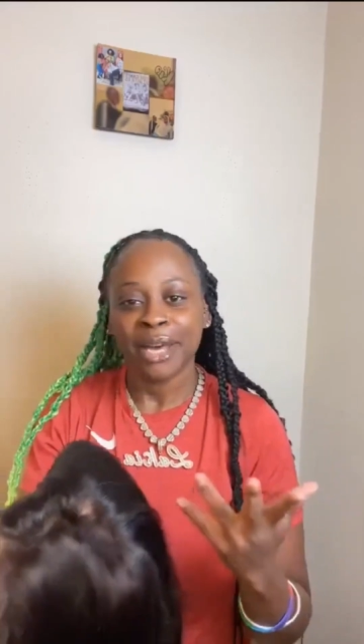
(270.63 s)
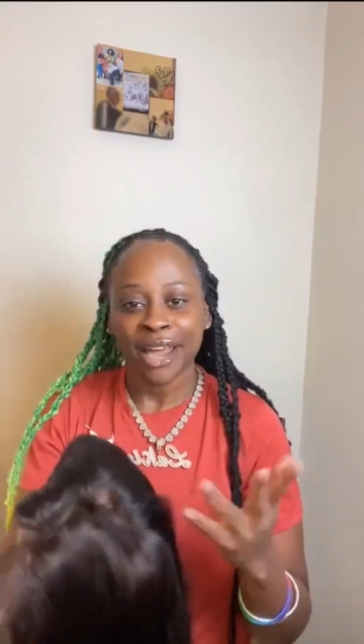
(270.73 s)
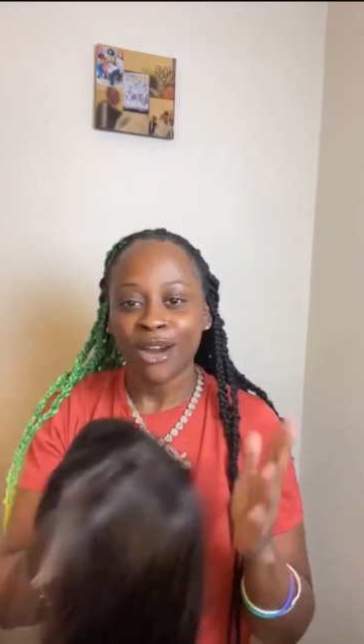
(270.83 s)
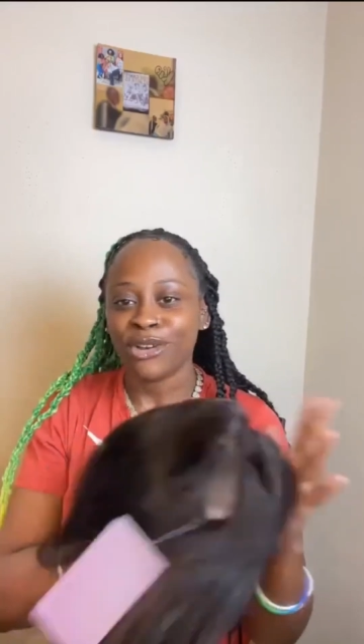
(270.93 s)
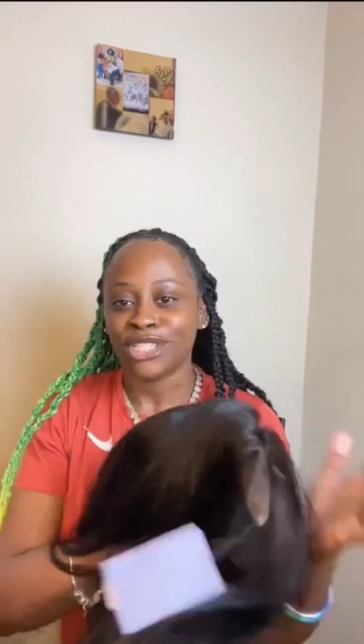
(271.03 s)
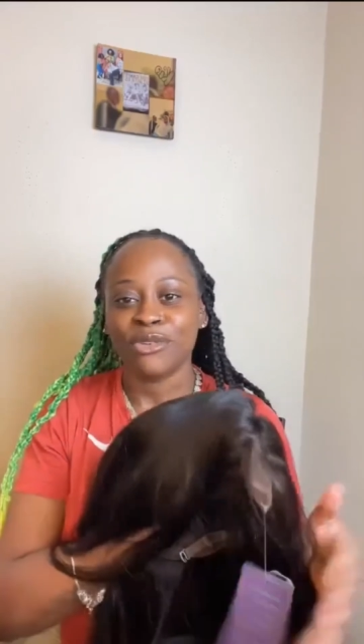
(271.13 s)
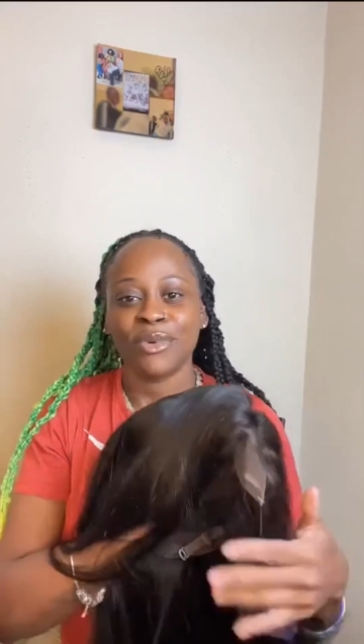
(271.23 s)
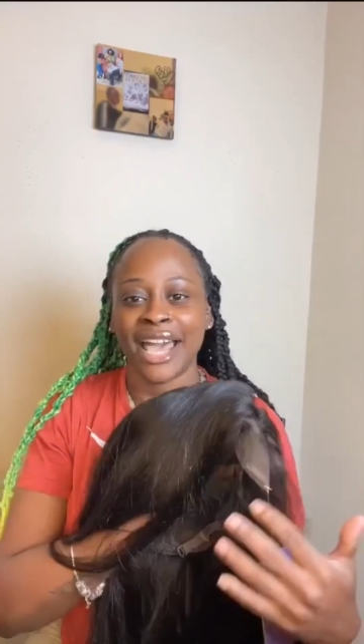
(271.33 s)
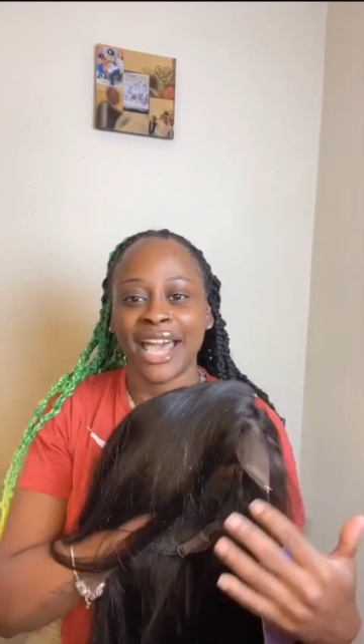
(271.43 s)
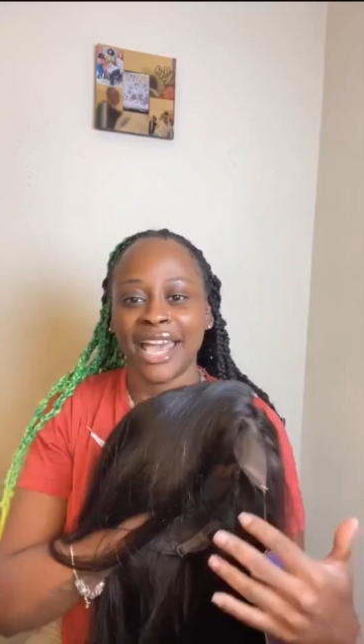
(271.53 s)
But I also
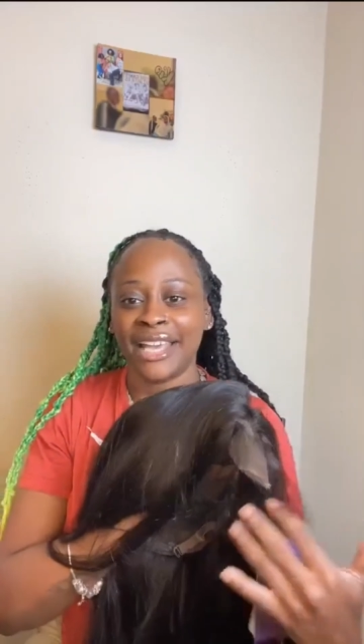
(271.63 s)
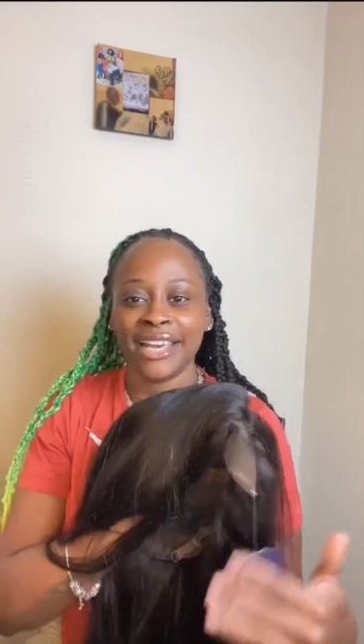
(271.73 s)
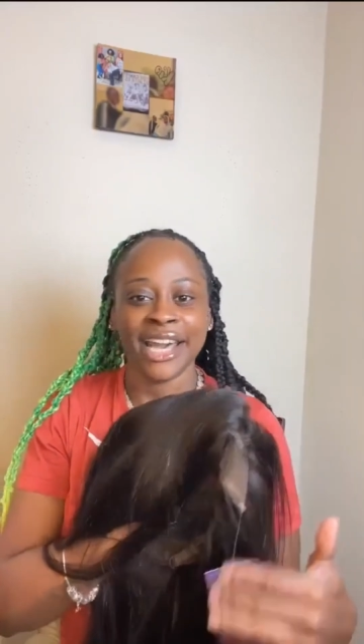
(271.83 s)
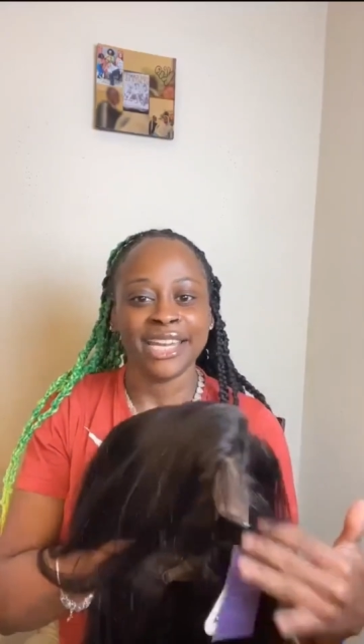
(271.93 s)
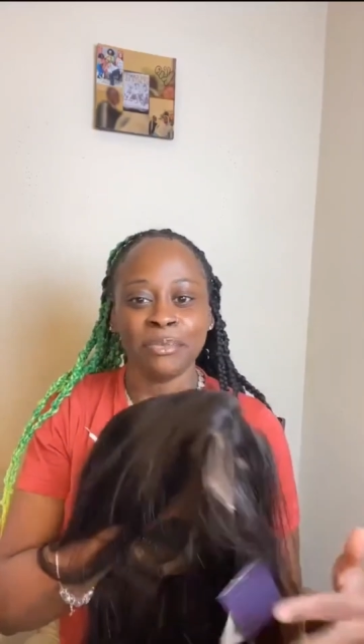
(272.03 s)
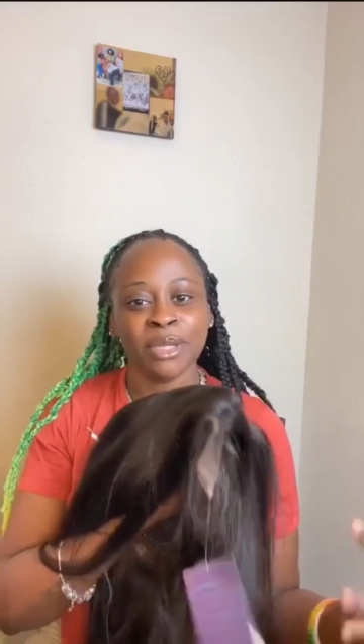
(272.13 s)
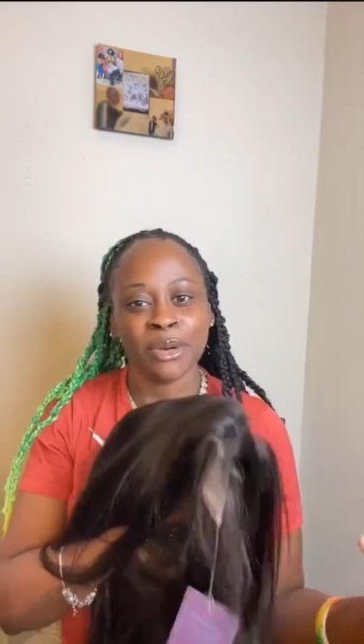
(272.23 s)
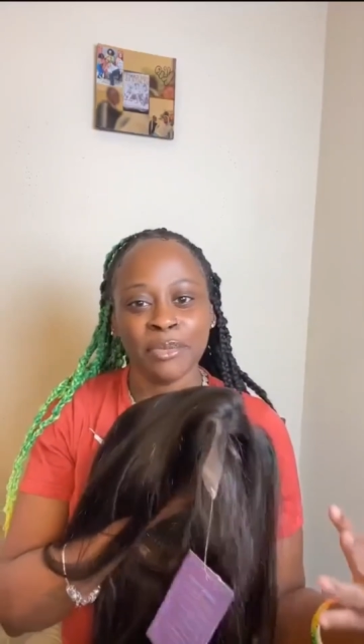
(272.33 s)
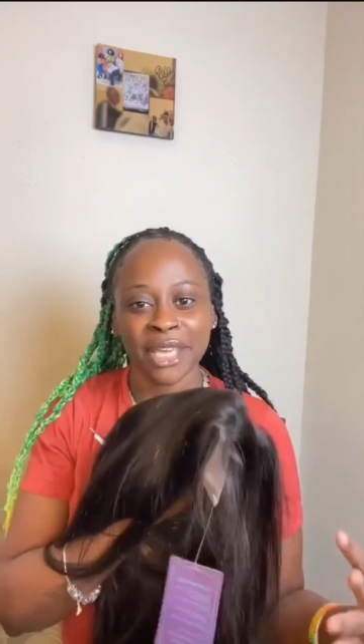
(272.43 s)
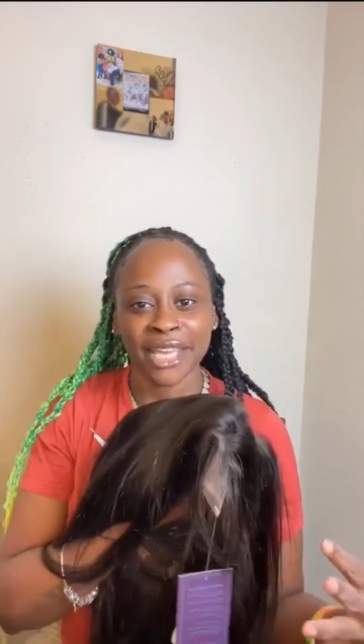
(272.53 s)
want to like cut it up a
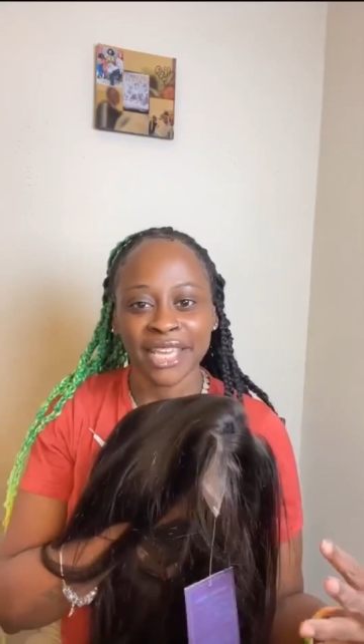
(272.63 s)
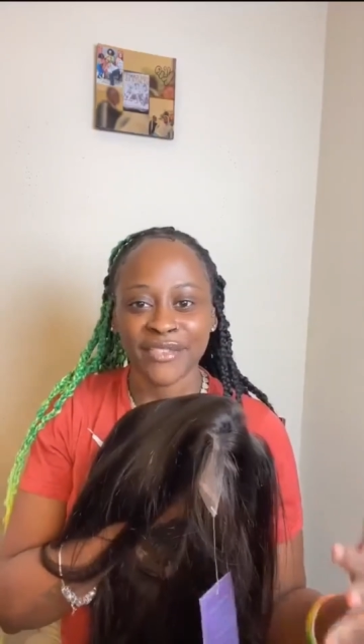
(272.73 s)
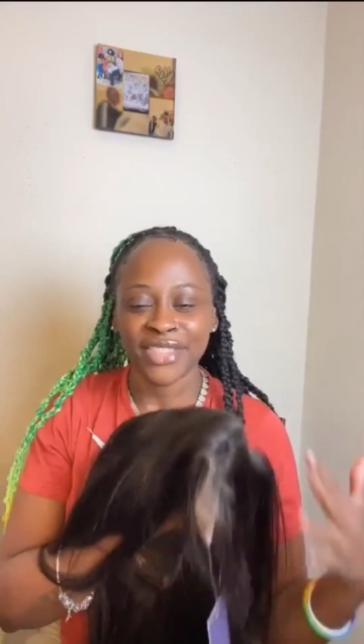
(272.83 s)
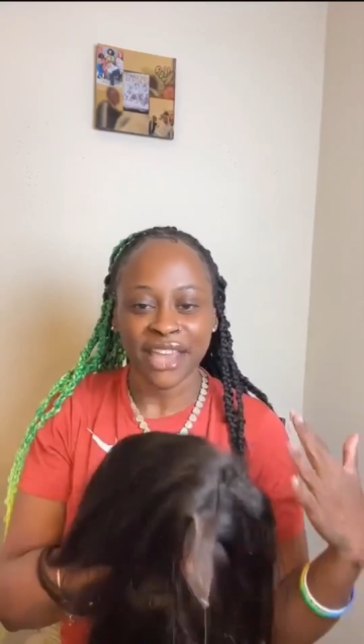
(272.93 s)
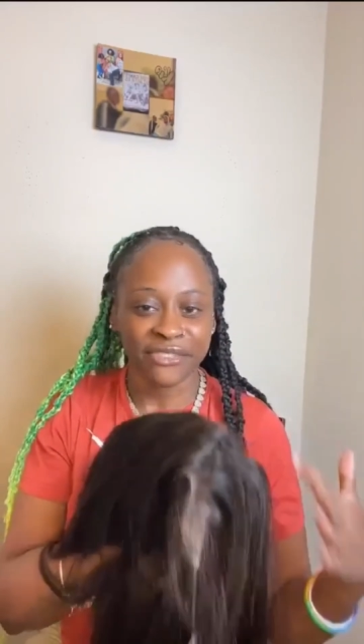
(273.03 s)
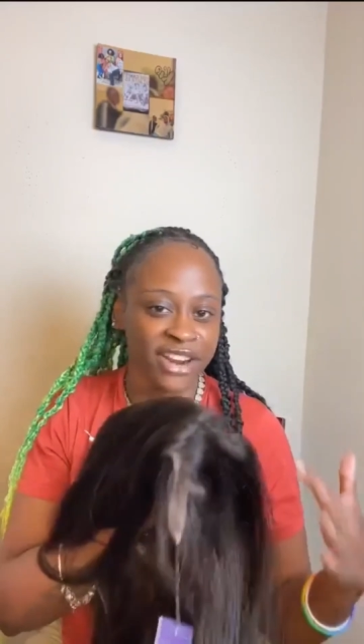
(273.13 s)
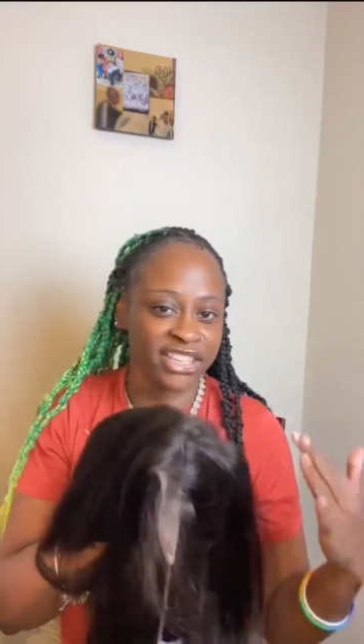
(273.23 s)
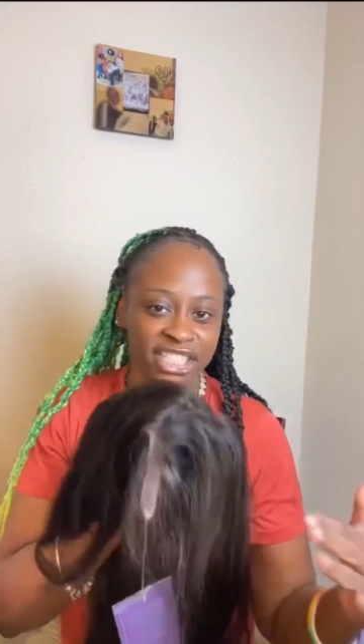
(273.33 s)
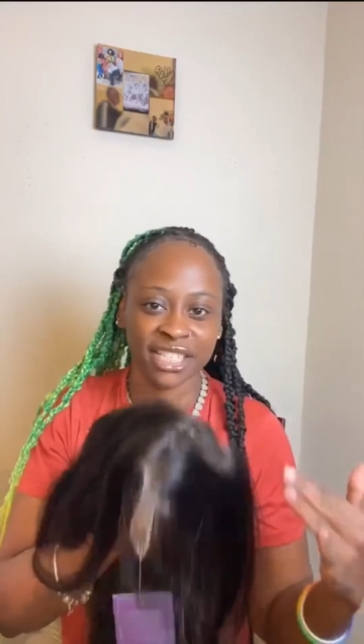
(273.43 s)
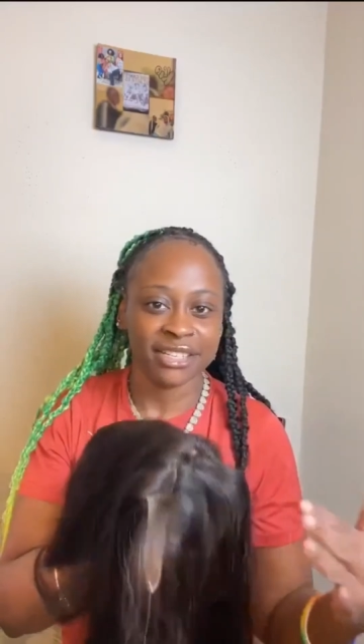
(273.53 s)
little bit, give it that
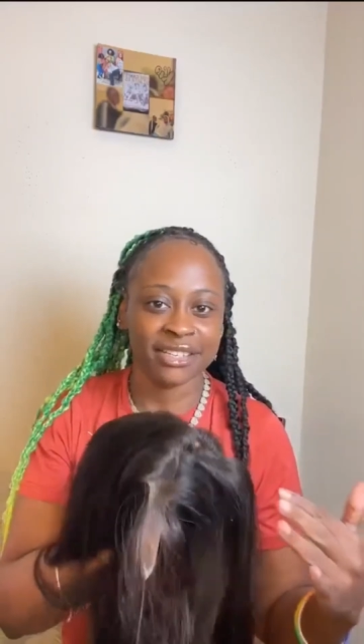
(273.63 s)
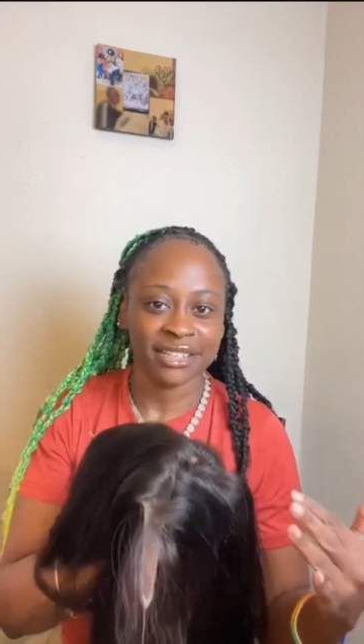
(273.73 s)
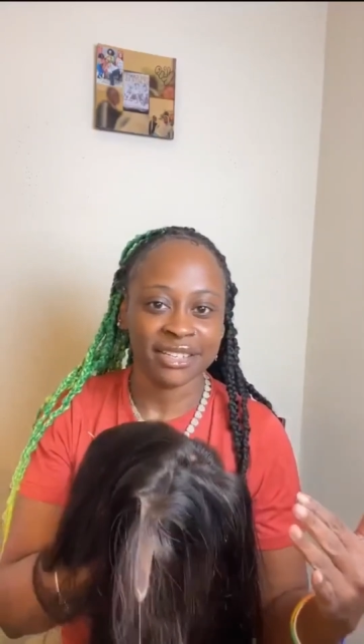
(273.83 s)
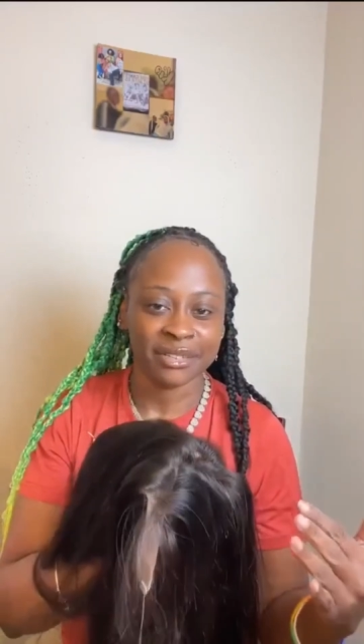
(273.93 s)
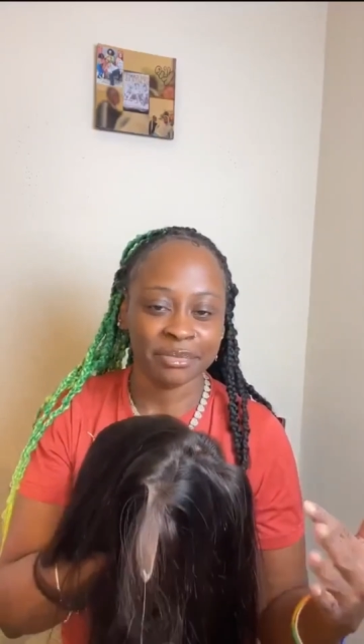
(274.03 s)
fringy look,